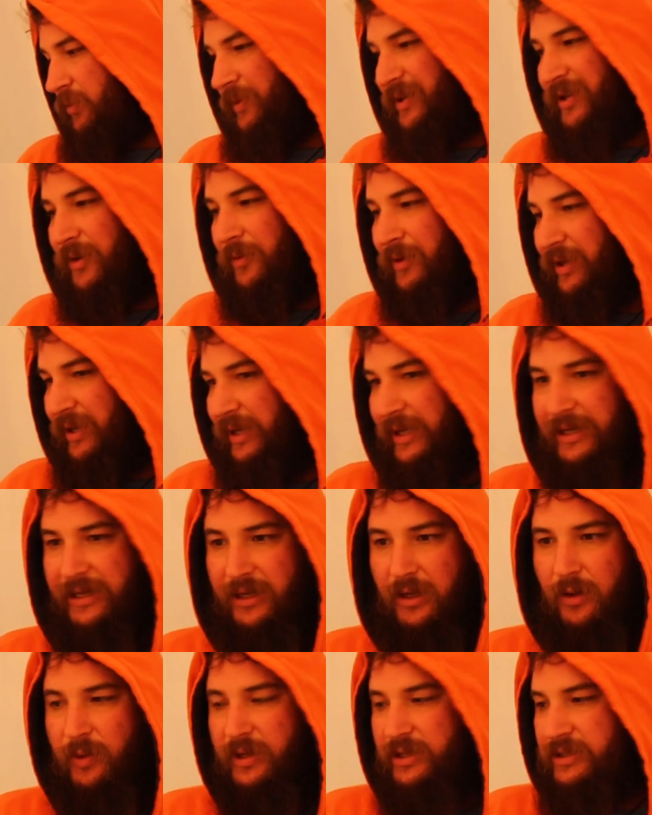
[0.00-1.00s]
We don't need
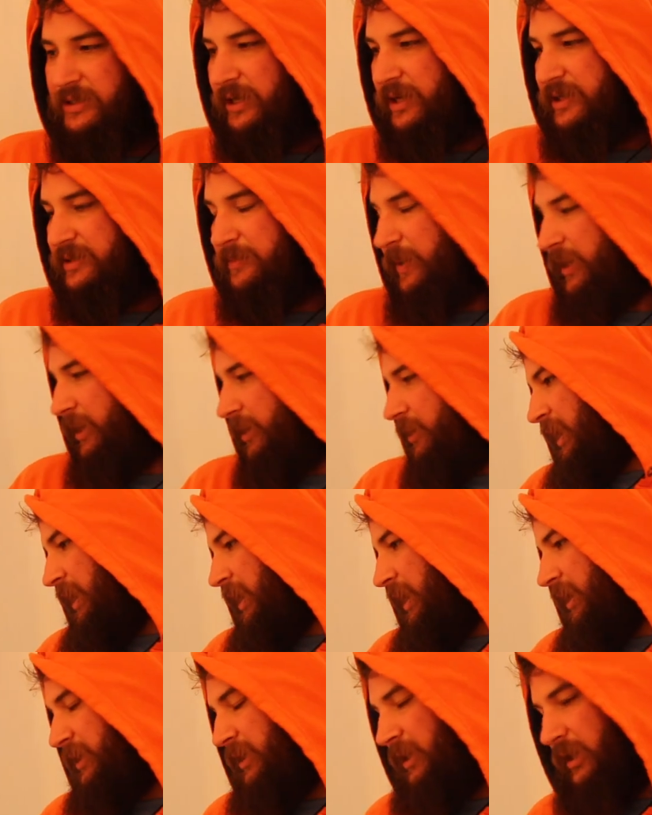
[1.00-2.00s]
a queen size bed.
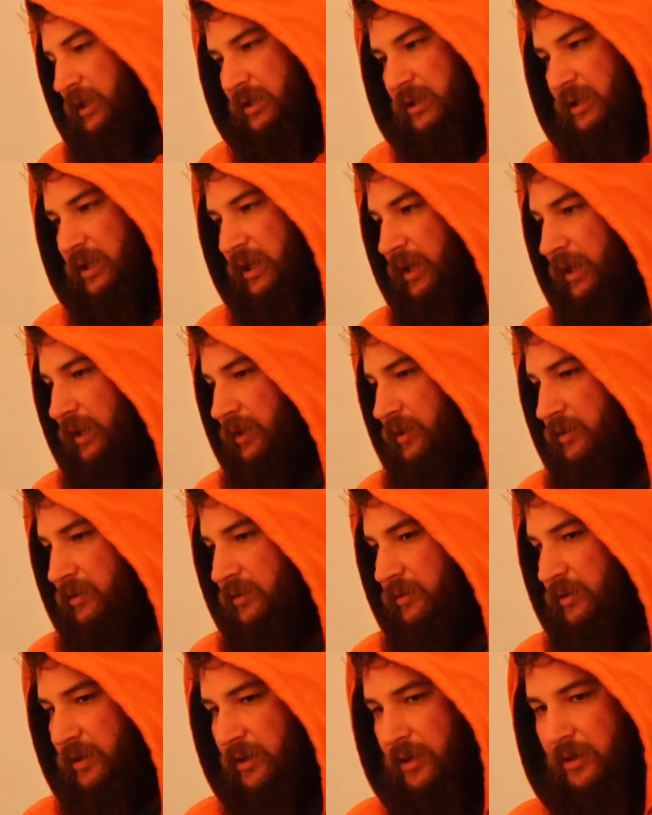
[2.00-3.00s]
And I think that,
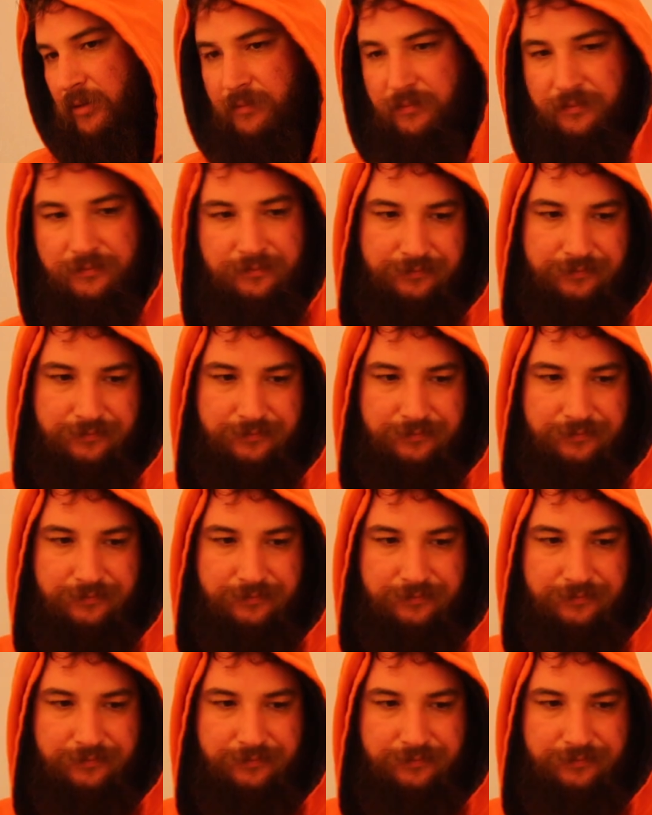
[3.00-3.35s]
you know,